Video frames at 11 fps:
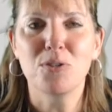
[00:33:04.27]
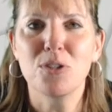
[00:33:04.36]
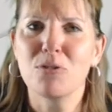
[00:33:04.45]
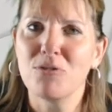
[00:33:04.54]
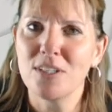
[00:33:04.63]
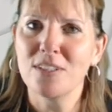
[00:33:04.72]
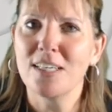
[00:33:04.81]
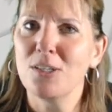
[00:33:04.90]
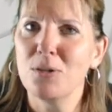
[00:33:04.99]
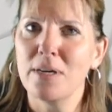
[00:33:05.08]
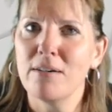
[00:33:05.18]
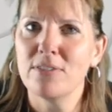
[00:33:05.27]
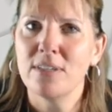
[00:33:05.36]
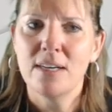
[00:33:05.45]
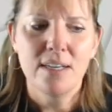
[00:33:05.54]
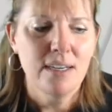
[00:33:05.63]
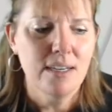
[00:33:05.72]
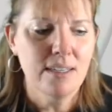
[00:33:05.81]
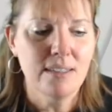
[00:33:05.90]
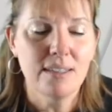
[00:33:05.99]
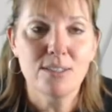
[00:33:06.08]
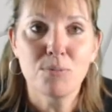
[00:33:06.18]
Do you feel like you have
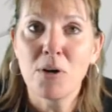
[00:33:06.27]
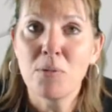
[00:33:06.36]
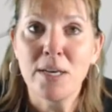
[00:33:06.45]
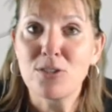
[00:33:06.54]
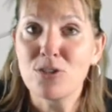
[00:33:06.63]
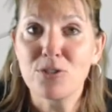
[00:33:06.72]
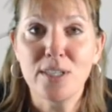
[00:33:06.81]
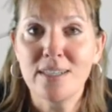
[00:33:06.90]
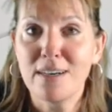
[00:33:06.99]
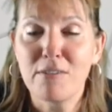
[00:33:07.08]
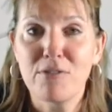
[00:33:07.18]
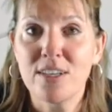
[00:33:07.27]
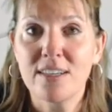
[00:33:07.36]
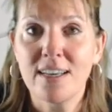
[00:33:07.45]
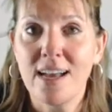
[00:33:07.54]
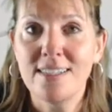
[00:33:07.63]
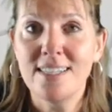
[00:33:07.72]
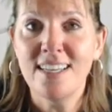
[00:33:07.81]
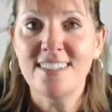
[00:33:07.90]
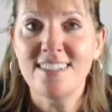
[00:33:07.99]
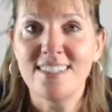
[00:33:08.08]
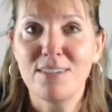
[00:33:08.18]
a small mastery of the content?
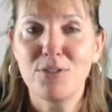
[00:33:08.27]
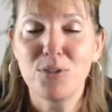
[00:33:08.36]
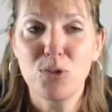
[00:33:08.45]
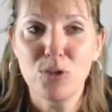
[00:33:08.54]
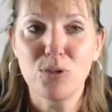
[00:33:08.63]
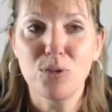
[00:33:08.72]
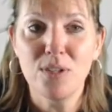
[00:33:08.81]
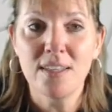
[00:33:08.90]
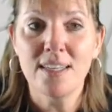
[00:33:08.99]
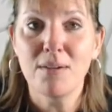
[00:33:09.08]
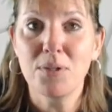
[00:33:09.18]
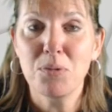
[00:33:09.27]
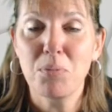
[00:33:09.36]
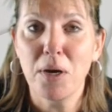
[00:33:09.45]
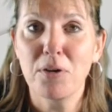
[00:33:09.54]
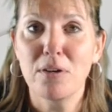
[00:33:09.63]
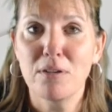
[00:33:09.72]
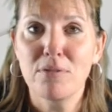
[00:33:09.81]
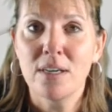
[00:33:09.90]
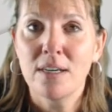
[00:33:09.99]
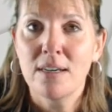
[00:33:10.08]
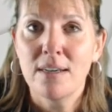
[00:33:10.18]
And if you do, then that was part of,
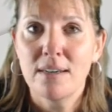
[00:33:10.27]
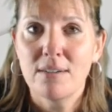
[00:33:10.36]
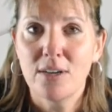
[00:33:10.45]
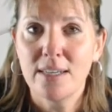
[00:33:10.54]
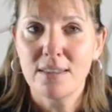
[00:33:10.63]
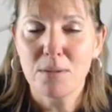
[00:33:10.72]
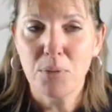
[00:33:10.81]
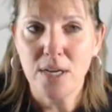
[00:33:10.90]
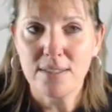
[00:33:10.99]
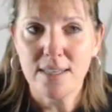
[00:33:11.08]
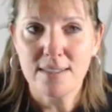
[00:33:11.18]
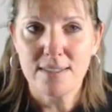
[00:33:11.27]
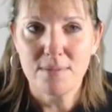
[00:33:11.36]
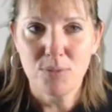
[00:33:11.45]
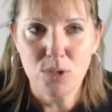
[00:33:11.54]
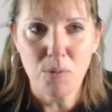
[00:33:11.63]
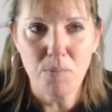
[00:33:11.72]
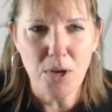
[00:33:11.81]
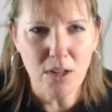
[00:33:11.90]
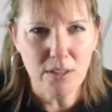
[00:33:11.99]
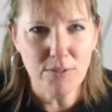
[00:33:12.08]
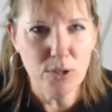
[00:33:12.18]
right, the process. So
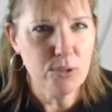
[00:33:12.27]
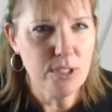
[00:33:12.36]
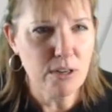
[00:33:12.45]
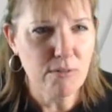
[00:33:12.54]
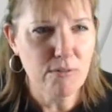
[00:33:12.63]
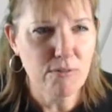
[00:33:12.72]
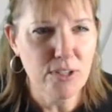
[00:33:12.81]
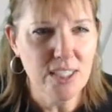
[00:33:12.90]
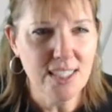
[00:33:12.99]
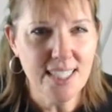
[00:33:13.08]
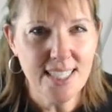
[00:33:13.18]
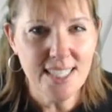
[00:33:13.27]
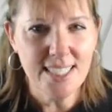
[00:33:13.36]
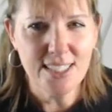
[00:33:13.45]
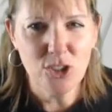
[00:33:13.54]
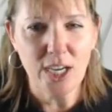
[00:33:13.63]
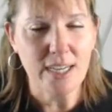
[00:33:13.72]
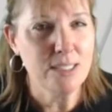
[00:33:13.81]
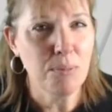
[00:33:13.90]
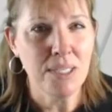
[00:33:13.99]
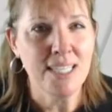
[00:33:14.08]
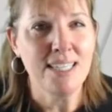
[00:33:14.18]
all of those are validity checks,
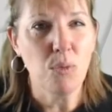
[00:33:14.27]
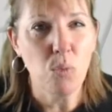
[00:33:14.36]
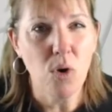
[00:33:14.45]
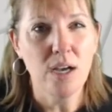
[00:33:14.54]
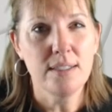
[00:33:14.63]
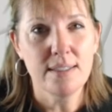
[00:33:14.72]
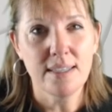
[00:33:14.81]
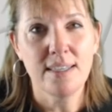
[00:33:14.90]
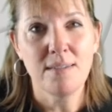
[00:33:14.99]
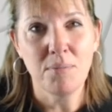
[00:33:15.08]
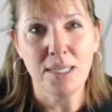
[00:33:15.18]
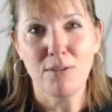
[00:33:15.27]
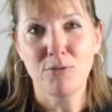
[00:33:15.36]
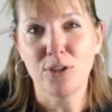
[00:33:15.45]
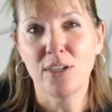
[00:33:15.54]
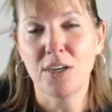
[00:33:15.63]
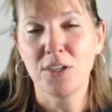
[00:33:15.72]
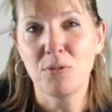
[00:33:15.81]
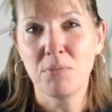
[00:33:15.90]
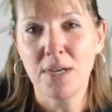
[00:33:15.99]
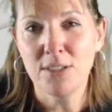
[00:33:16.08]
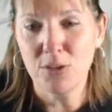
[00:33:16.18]
meaning, was it meaningful? Are you
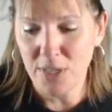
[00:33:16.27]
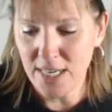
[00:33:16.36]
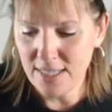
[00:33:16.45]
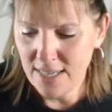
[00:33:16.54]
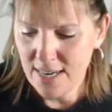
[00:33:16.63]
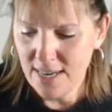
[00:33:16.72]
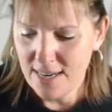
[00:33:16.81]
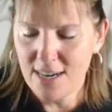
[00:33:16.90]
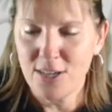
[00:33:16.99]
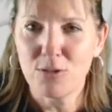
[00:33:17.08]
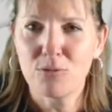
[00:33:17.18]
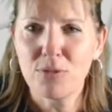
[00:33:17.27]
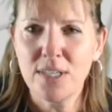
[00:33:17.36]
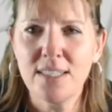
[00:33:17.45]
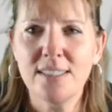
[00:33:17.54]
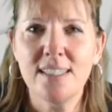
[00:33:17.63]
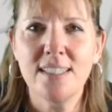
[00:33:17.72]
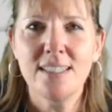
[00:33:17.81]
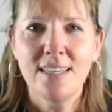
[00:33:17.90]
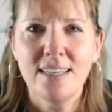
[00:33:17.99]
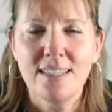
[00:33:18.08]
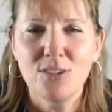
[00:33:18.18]
right? Are you really,
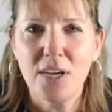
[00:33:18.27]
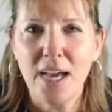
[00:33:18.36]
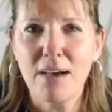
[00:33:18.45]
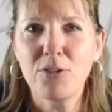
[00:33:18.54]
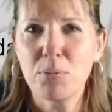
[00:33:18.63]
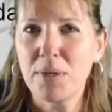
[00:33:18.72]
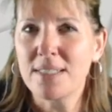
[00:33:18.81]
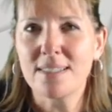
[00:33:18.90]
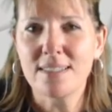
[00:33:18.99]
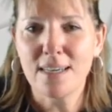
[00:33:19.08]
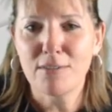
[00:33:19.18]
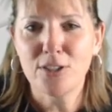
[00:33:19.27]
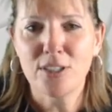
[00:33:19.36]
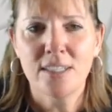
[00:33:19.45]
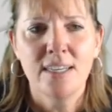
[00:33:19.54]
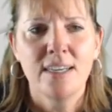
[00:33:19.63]
do you have your bases covered?